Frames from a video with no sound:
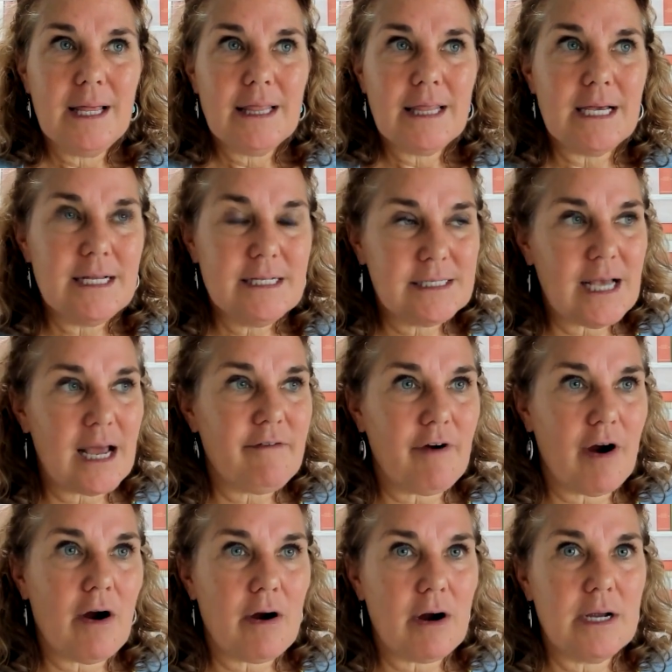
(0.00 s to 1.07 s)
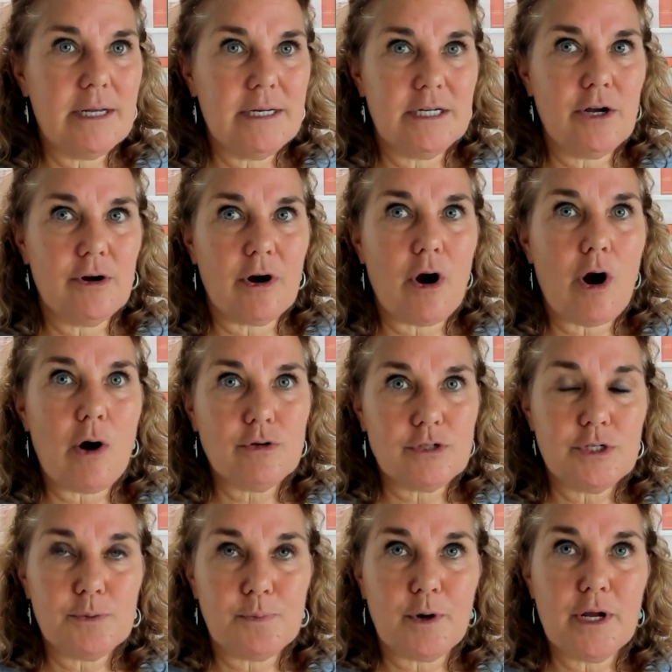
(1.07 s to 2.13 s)
the inside of our interior house
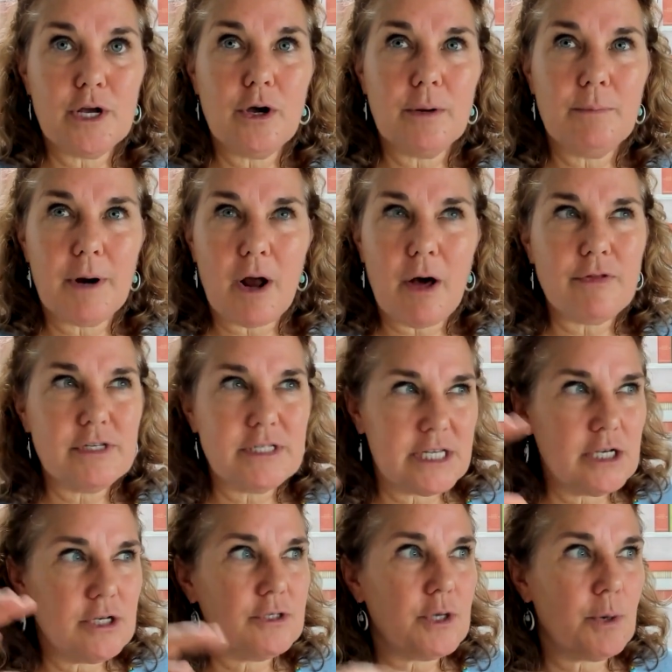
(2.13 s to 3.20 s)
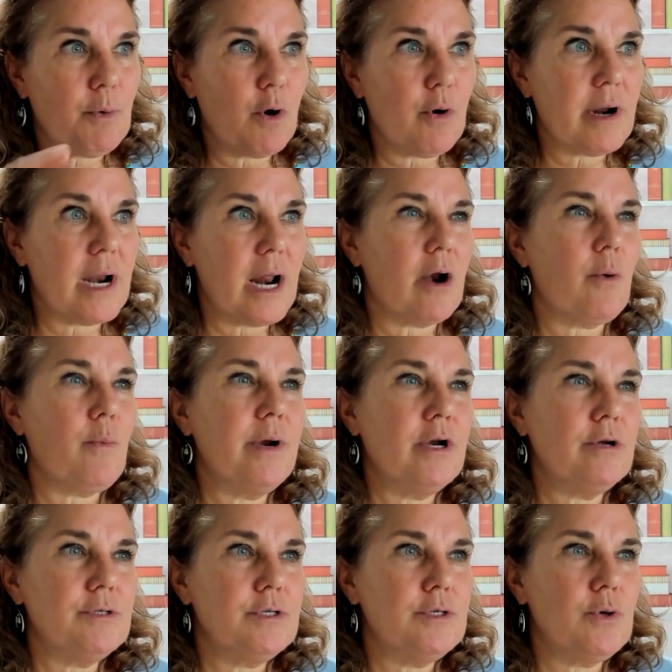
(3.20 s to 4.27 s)
is pretty good, but all the seals are broken on our
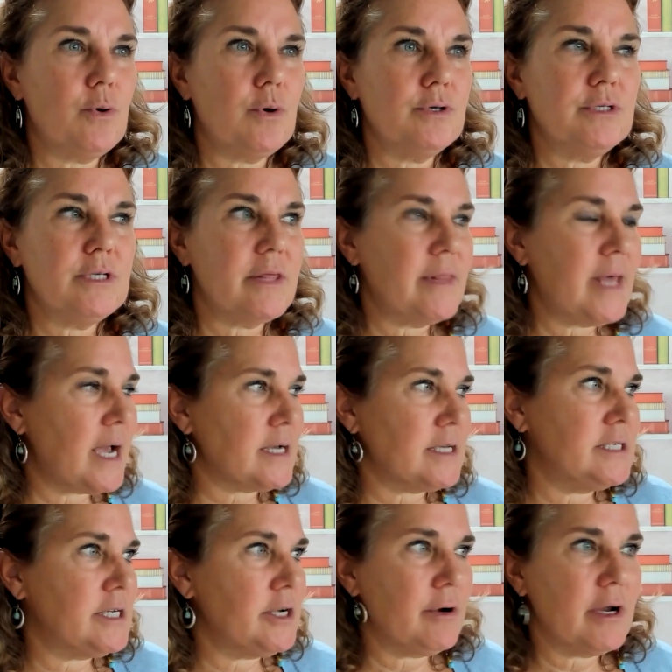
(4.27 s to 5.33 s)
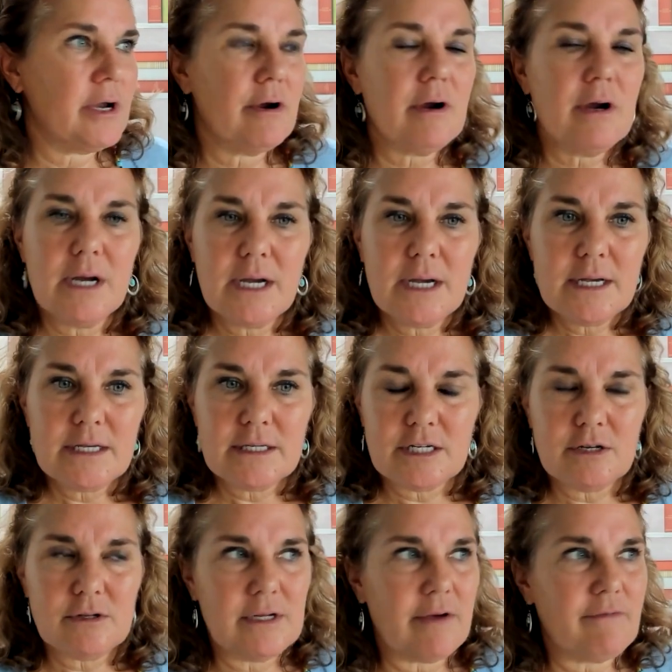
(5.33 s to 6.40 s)
windows and doors and the exterior is
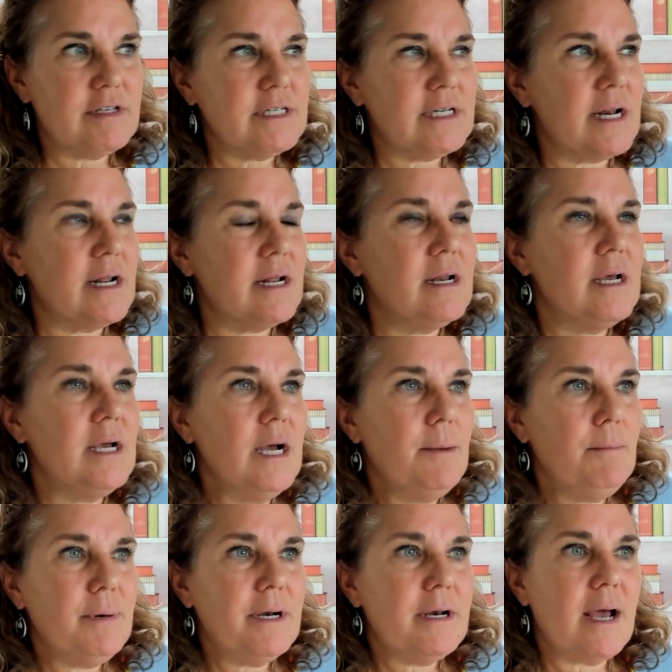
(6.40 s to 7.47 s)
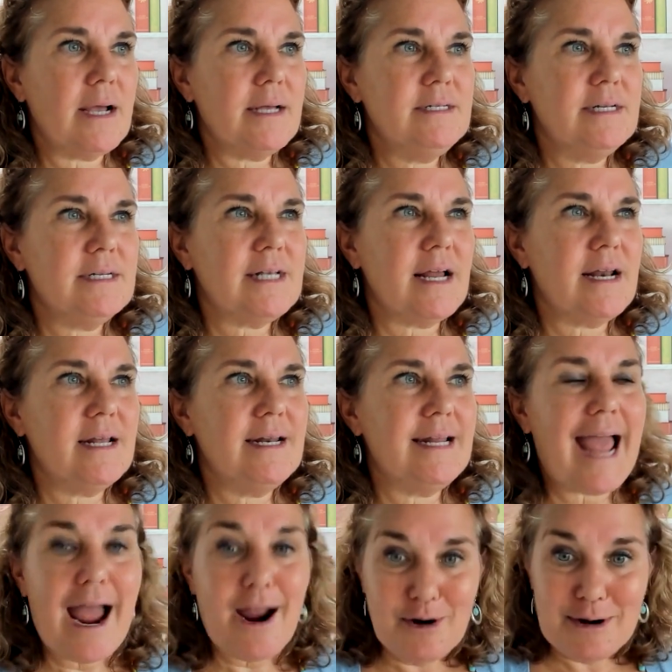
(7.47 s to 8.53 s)
still devastated. But I decided
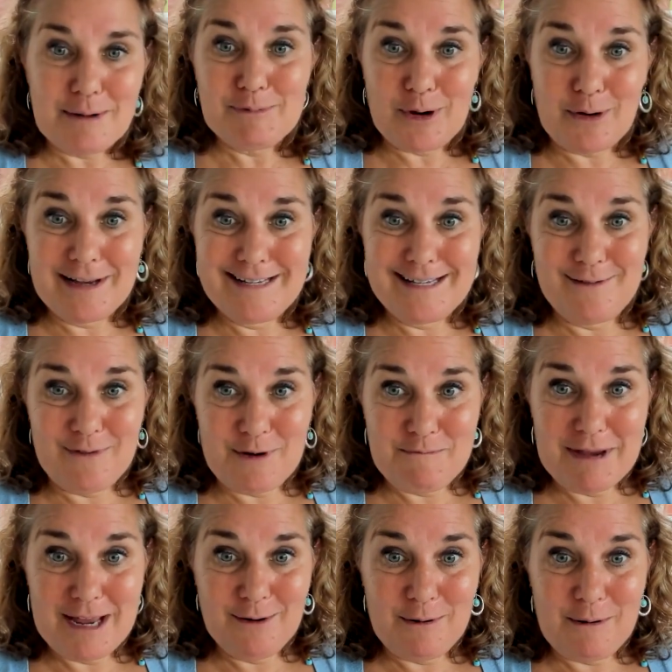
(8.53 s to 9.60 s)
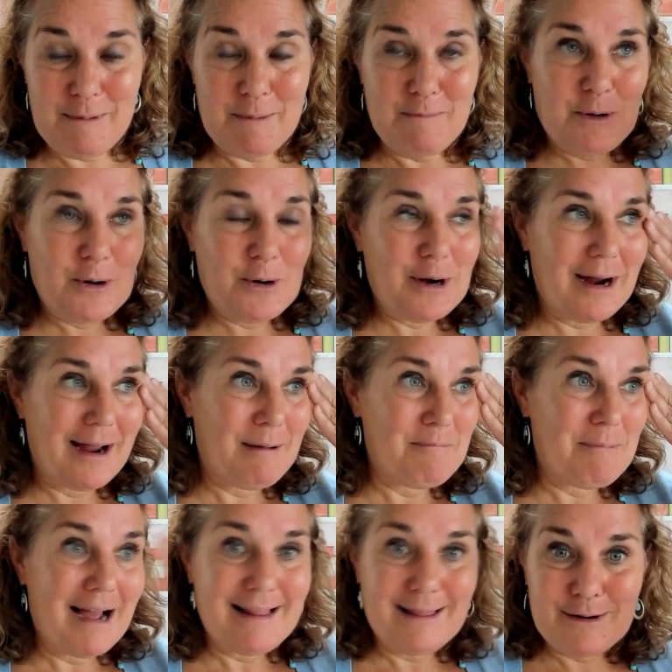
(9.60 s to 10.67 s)
acronyms are easy for me to remember.
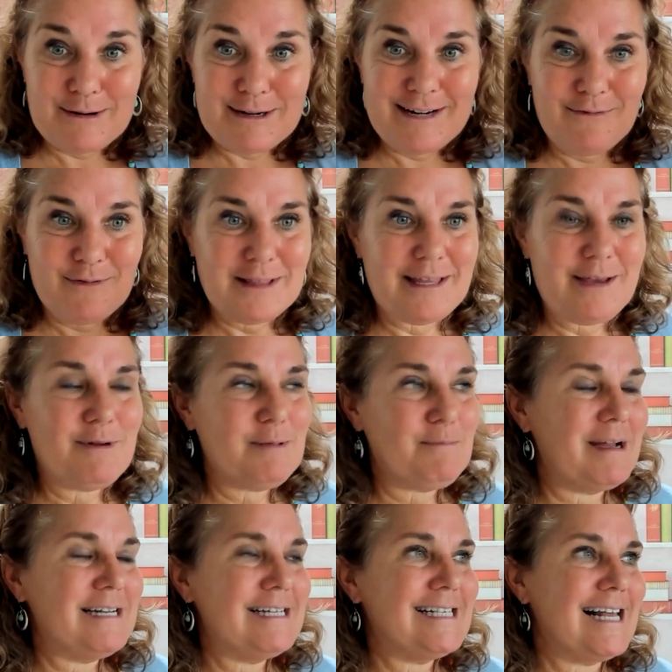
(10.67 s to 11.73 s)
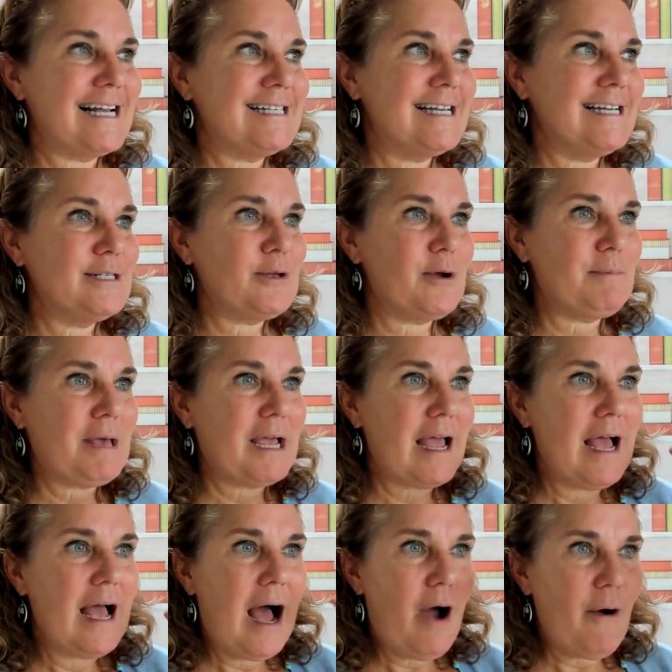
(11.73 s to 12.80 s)
I learned differently with my dyslexia. And so I'm like,
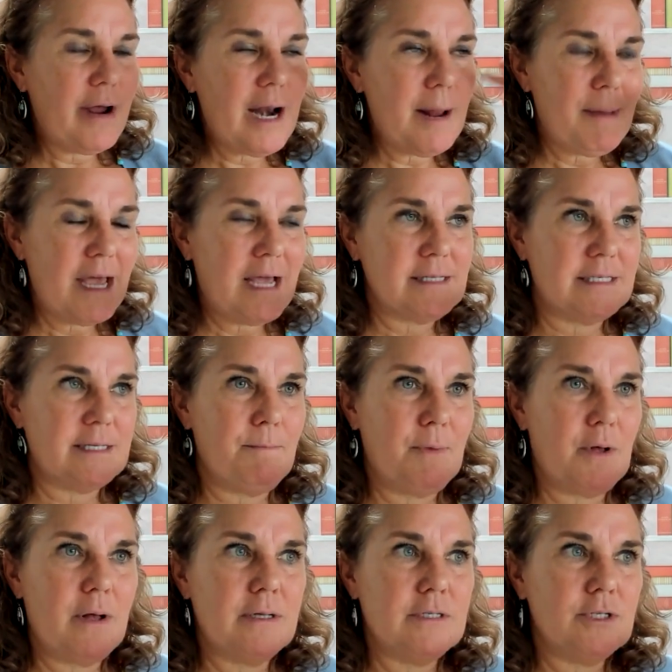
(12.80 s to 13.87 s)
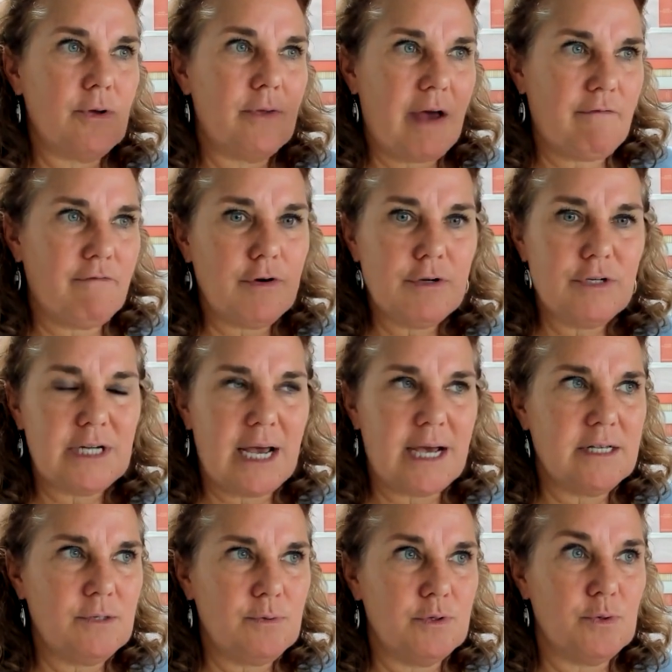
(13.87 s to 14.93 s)
how can I make it simple? And so that first
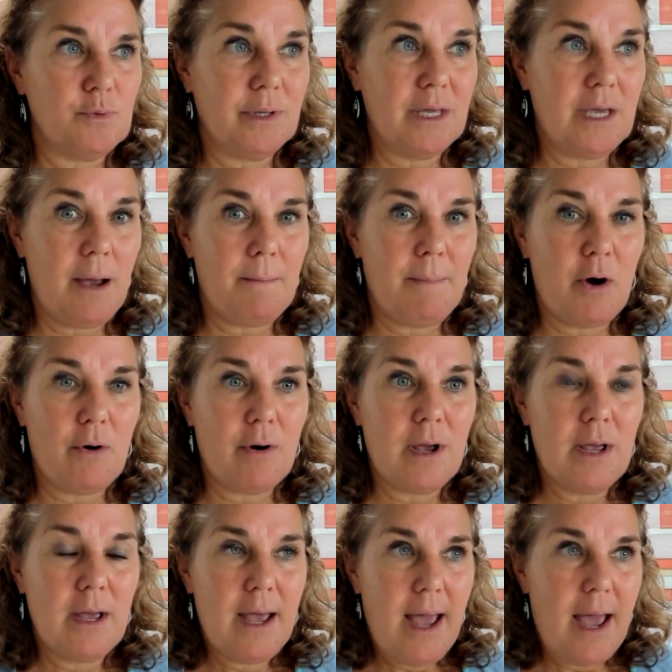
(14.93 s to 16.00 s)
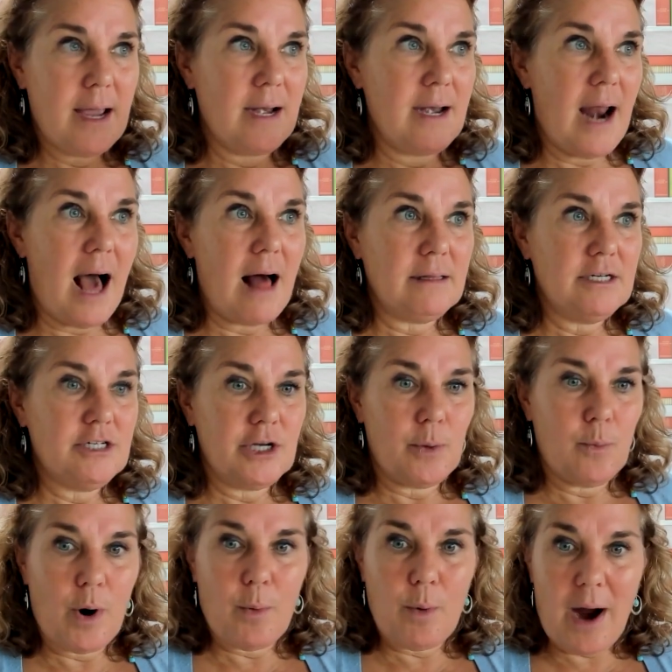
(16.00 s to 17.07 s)
S was really about acknowledging
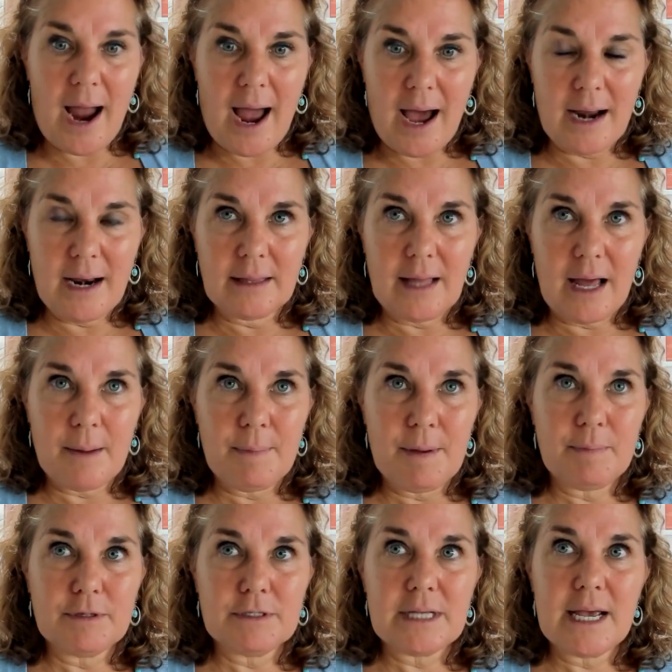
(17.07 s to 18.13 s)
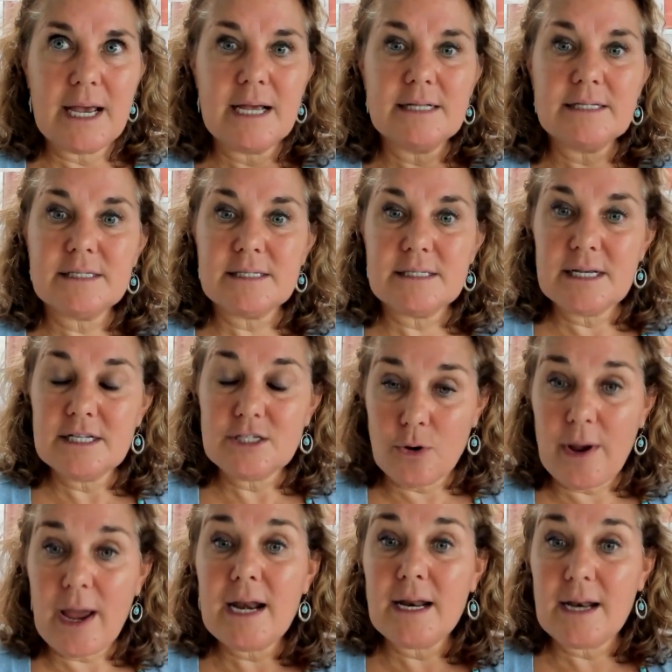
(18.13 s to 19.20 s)
where we're at. A lot of people say it's
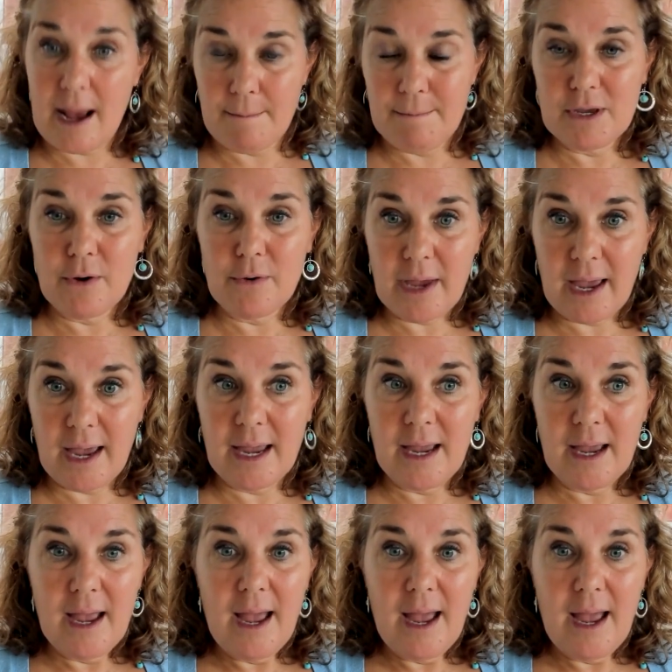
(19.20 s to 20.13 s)
okay to not be okay.